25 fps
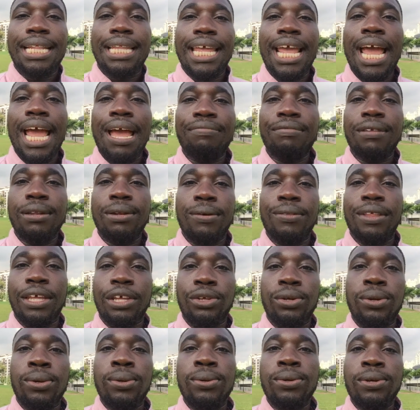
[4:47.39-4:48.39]
they have to know
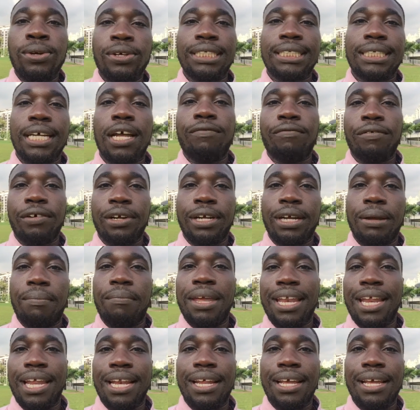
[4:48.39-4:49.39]
that you yourself are
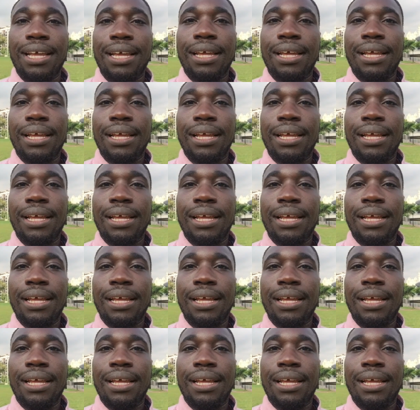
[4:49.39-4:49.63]
committed.